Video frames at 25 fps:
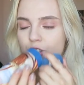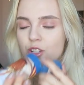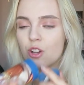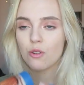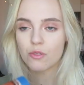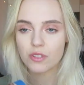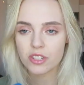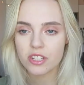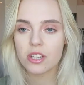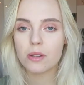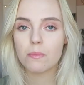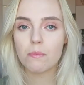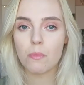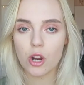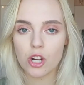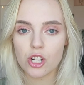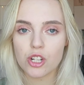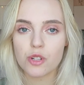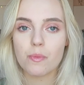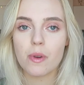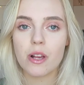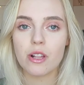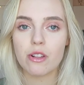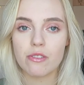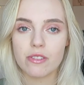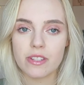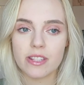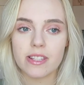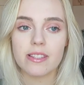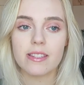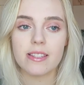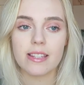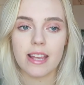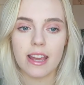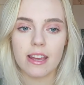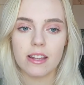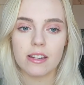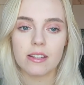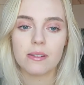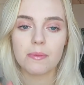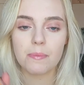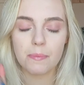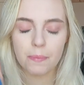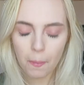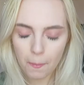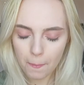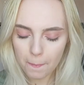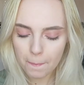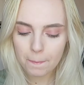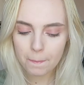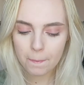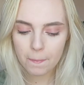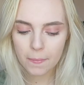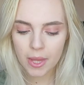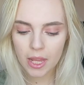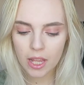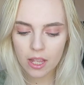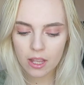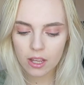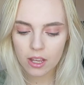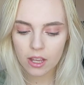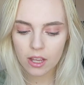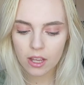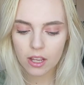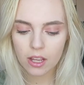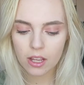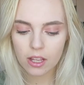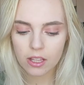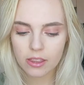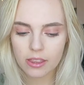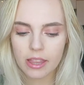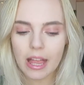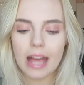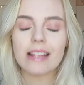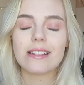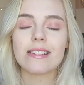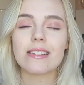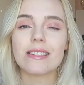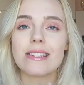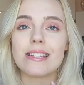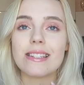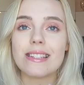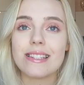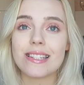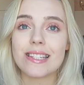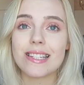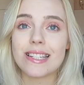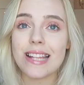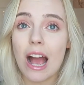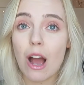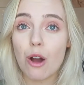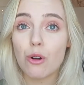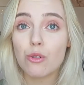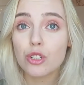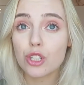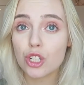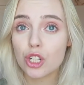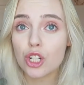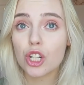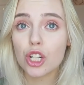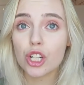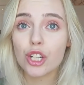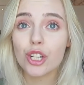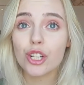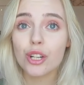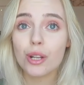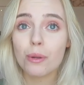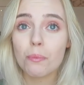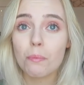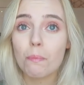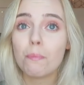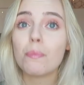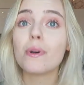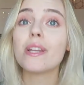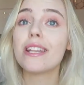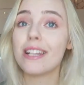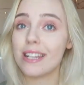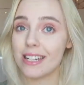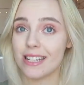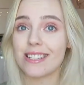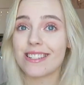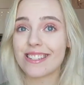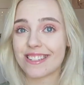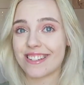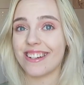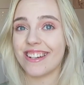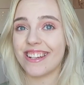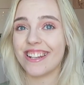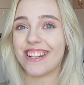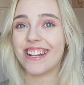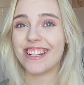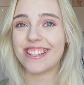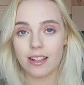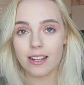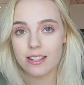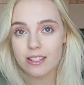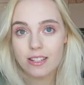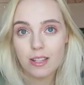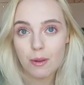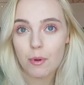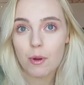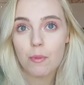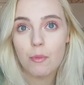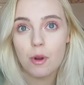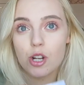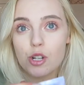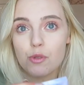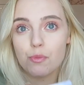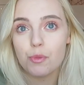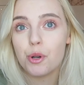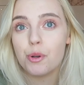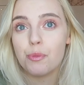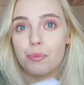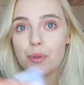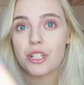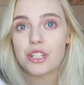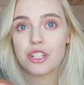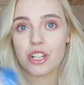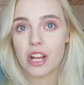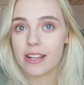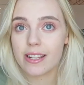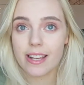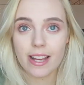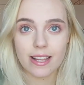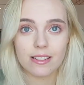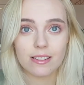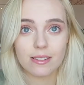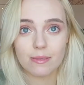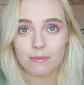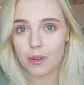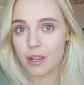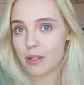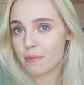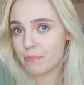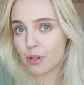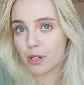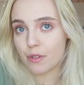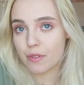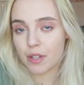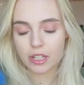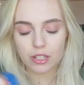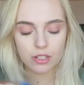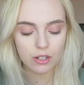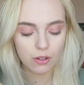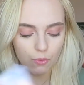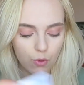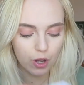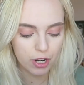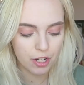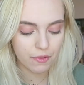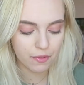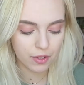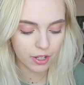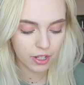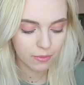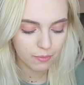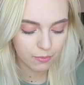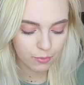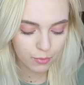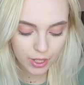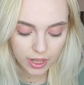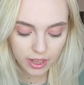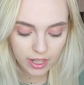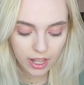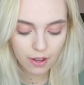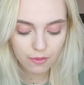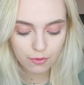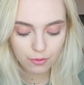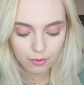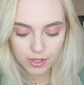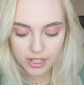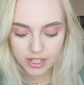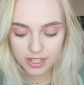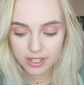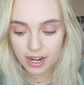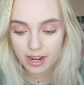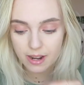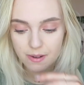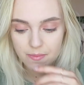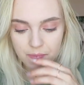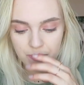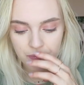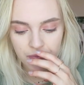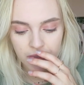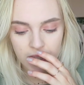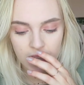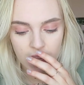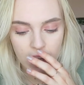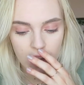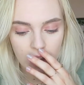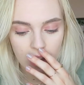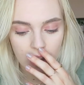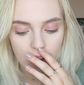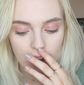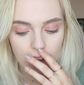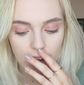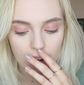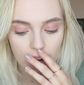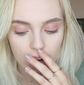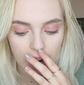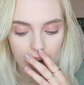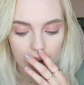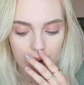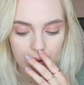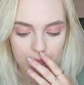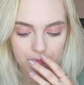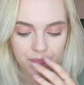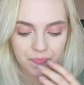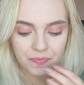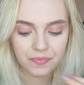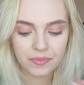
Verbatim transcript: Toasted marshmallows and sand. That doesn't sound good, but it is good. Like a summer marshmallow beach night, yes, like perfect, wonderful. We love, we stand. Okay.